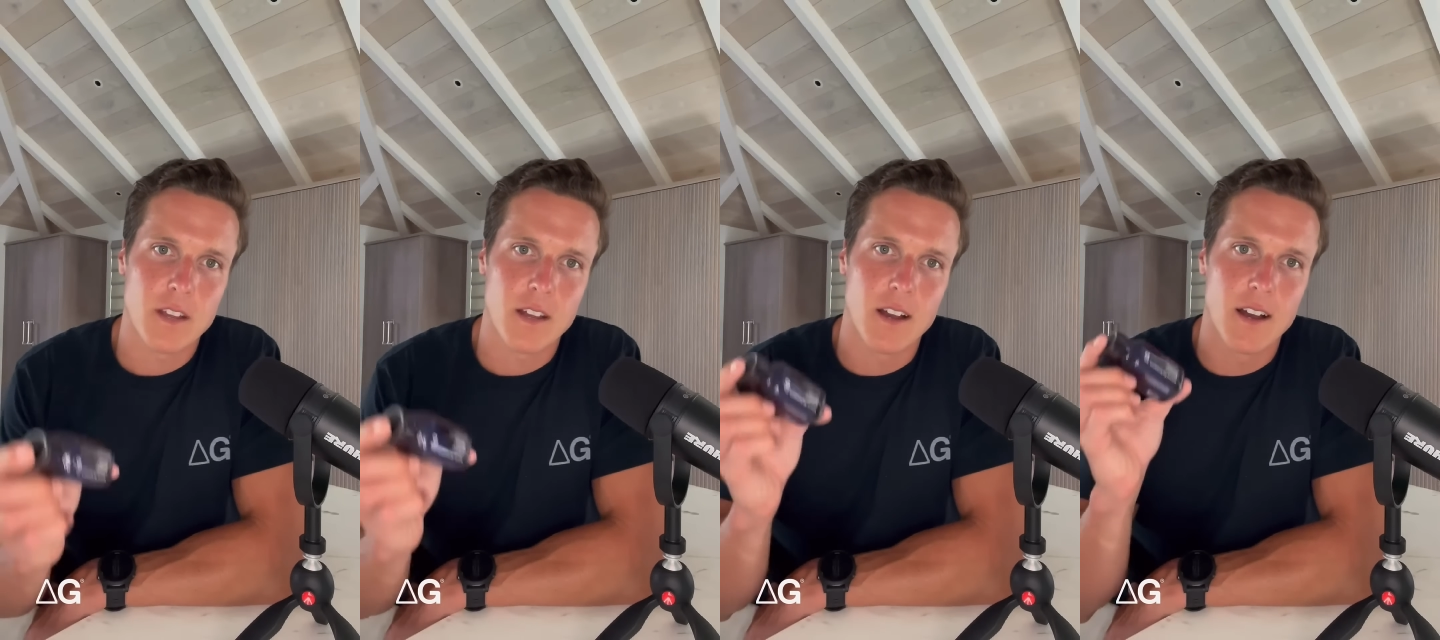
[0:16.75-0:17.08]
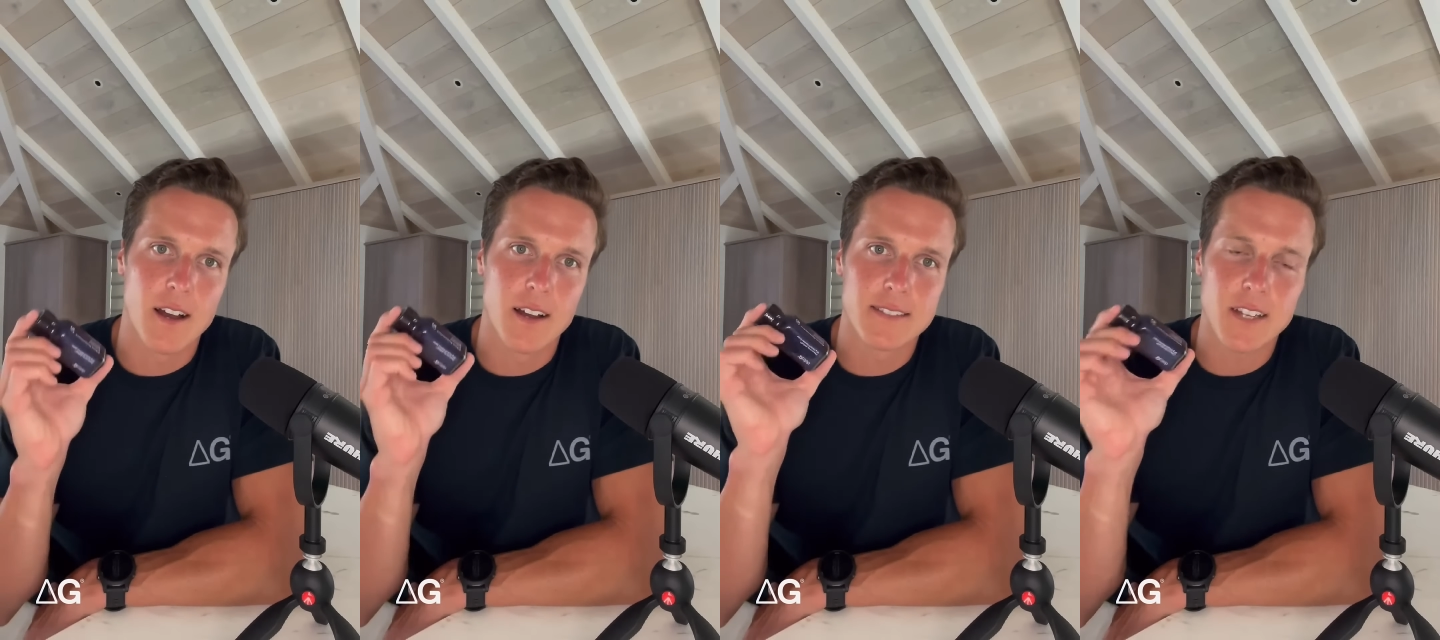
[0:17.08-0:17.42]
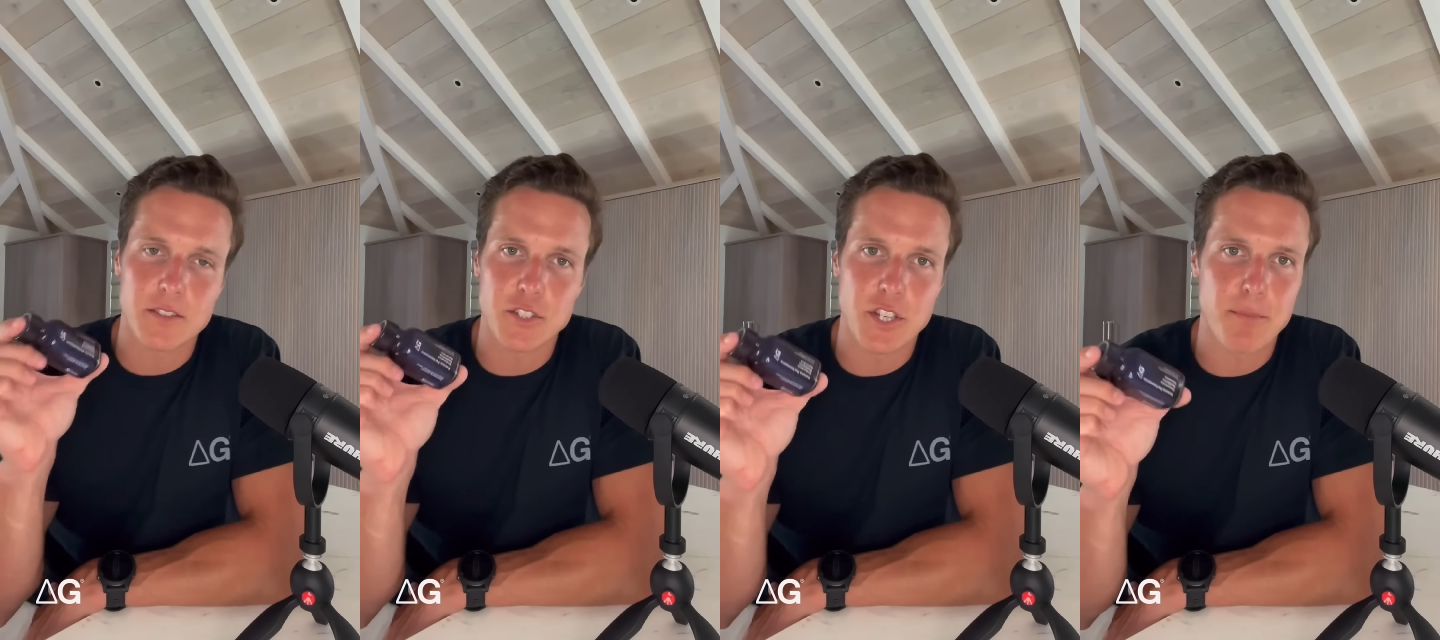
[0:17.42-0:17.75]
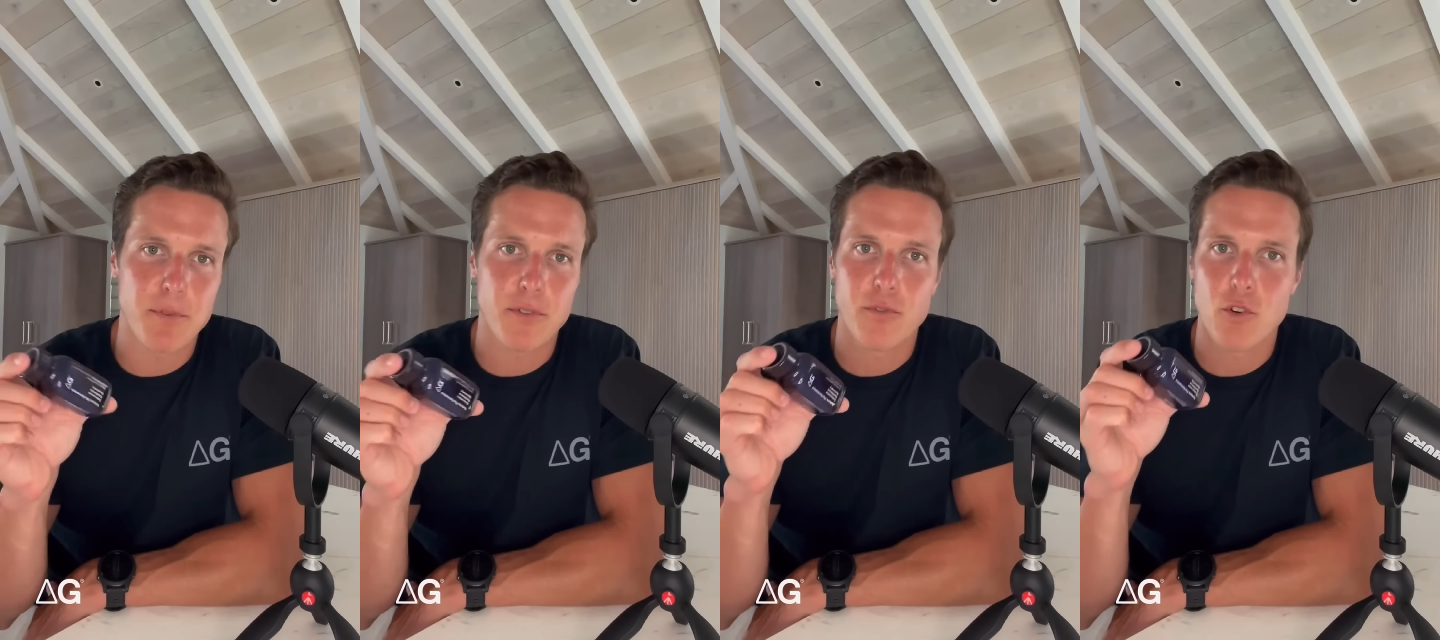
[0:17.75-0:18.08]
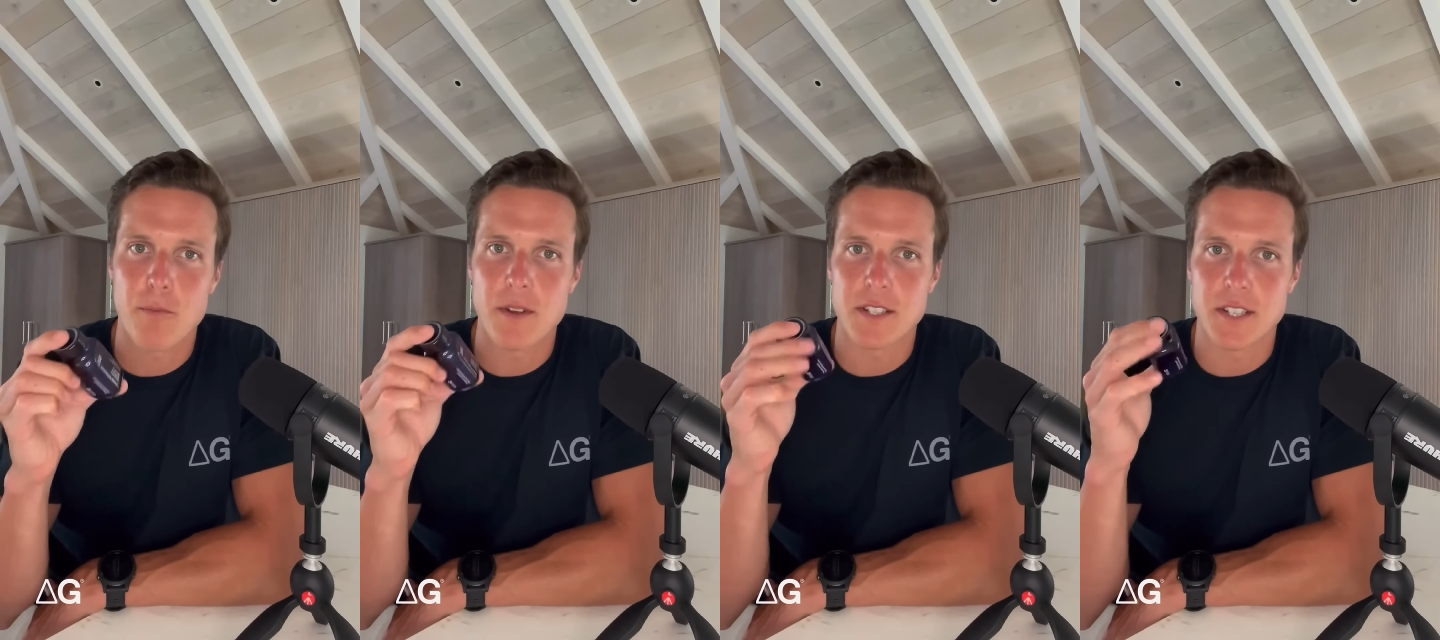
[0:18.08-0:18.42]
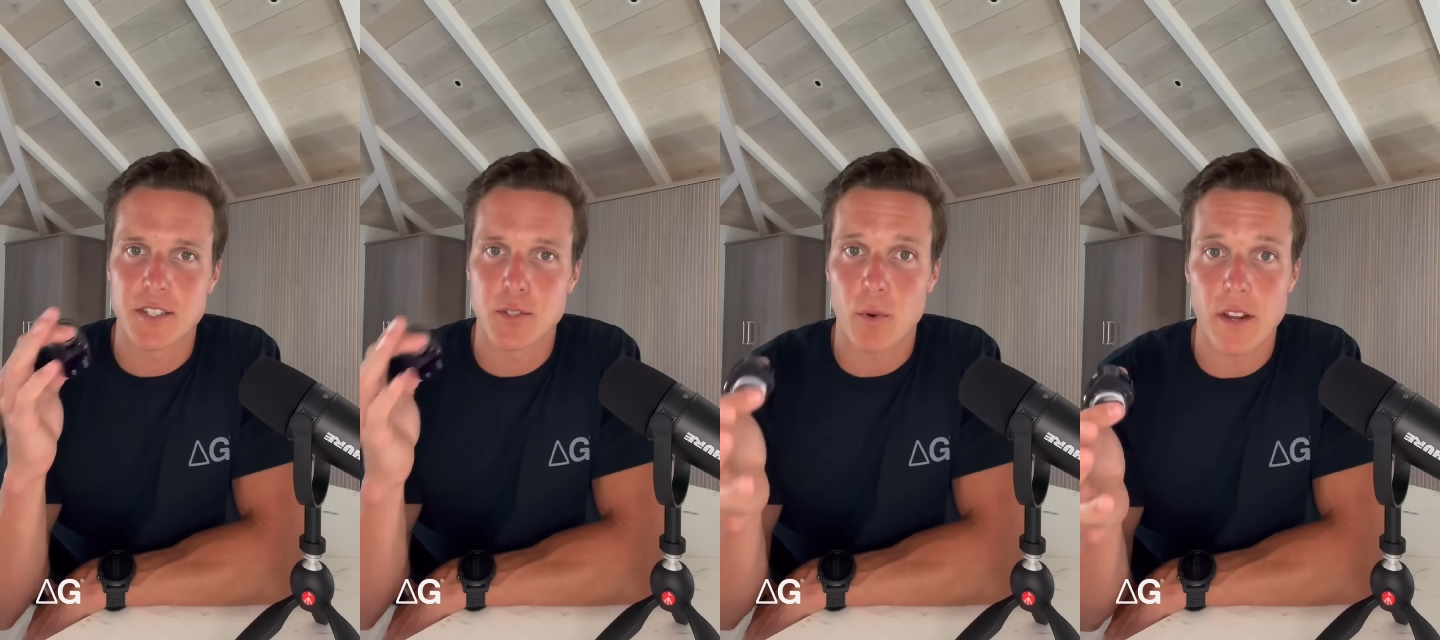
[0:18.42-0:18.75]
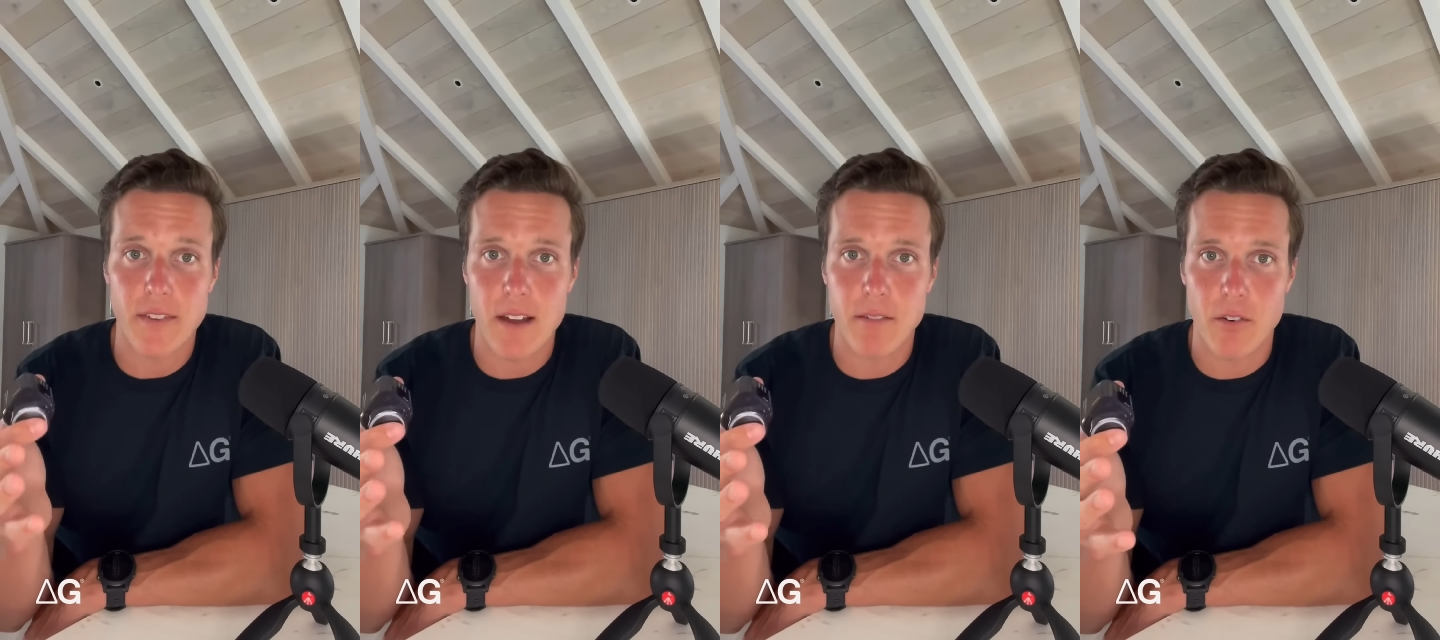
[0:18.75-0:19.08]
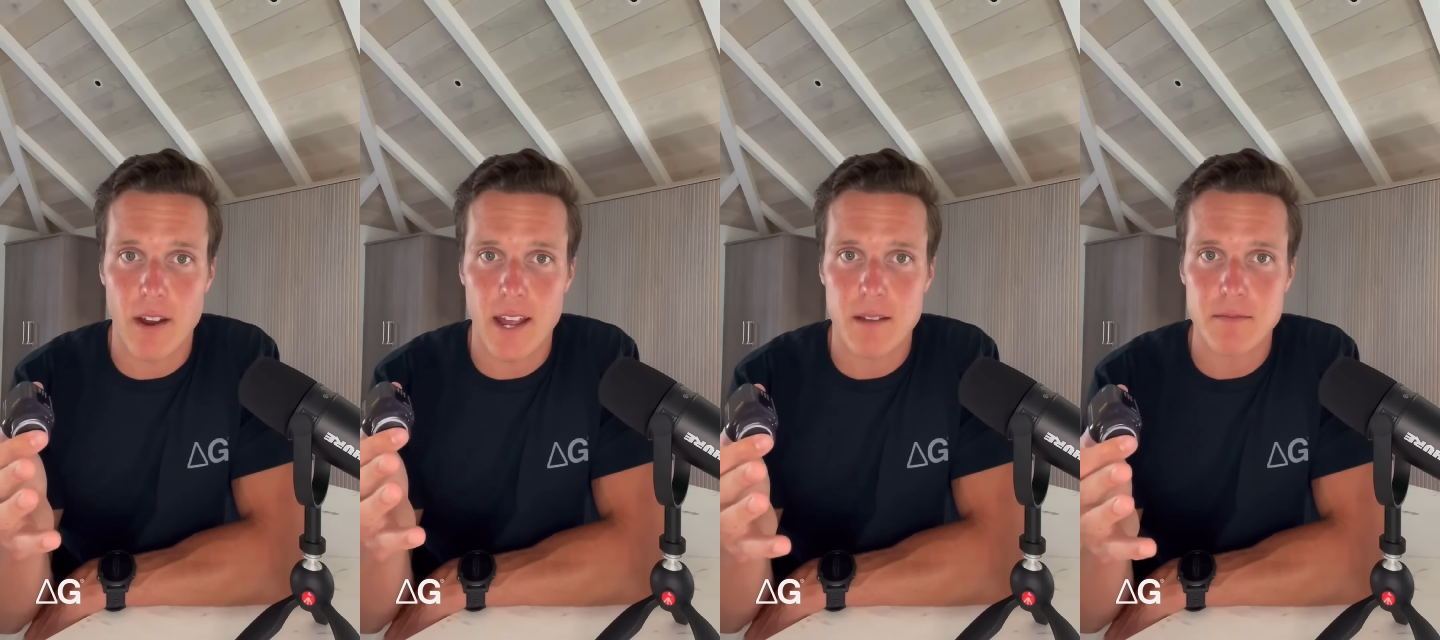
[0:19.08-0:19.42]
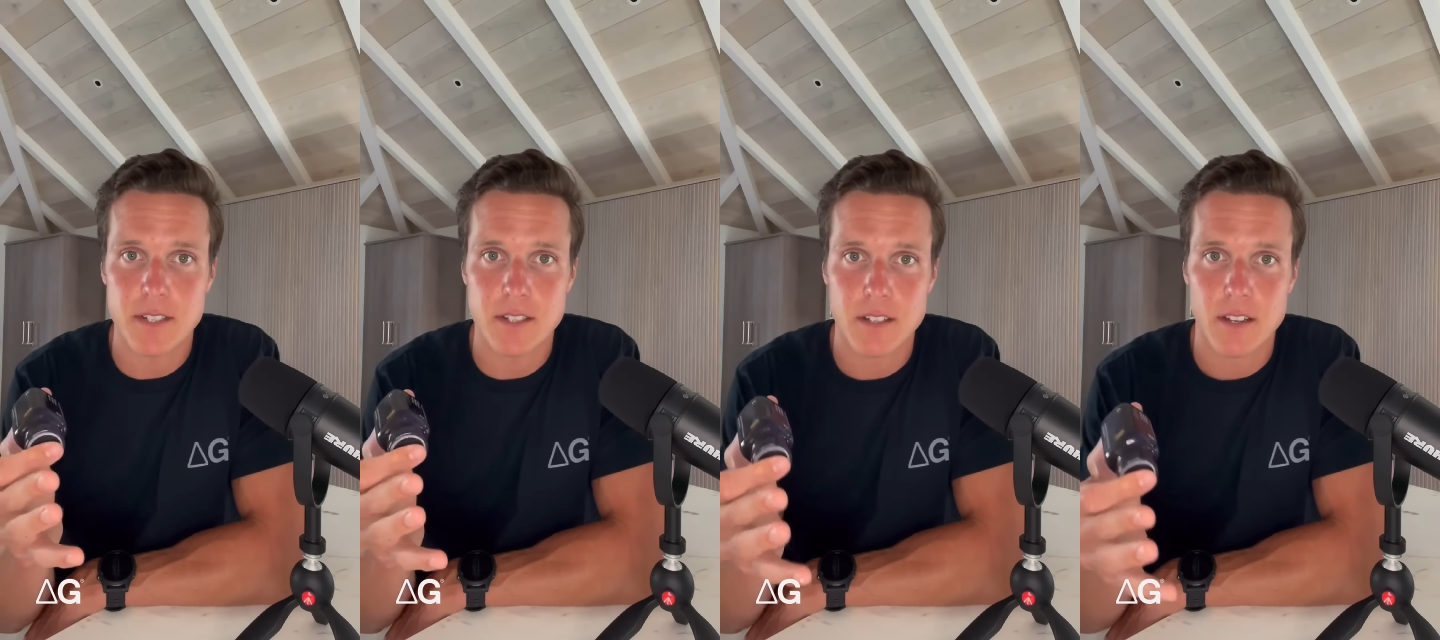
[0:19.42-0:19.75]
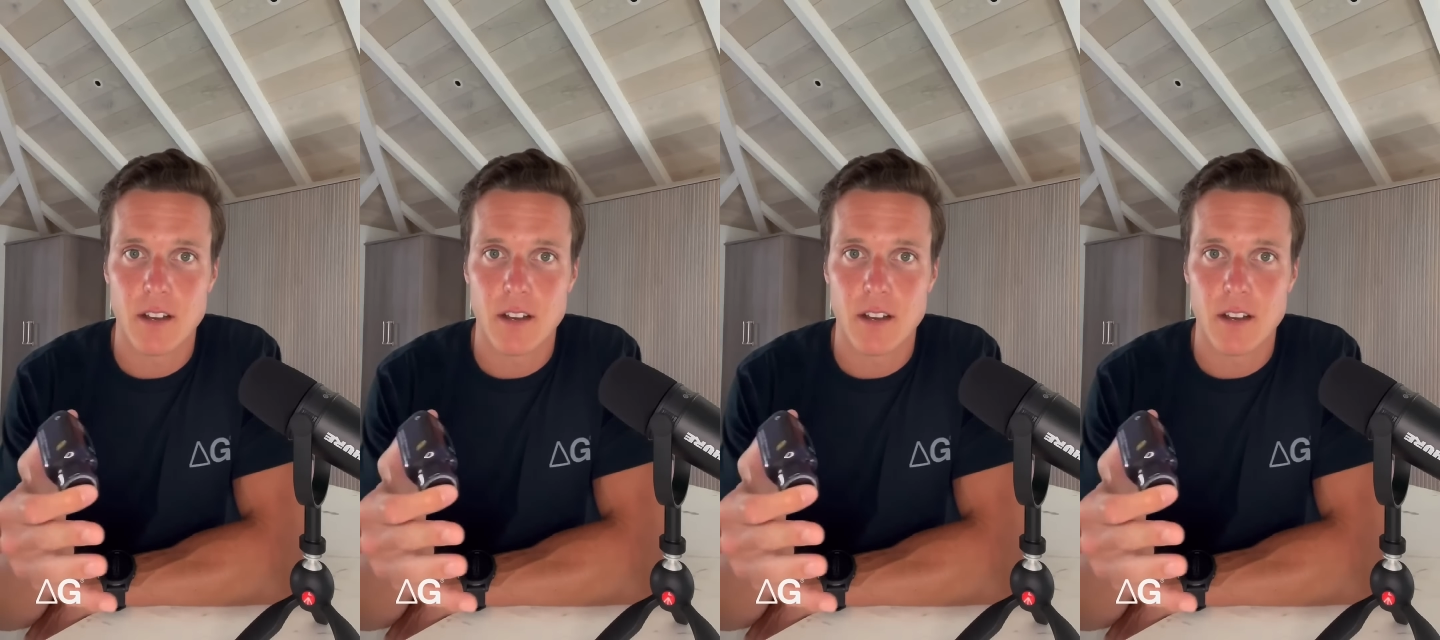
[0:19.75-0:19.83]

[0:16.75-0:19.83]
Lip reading: deltaG Performance is 25 grams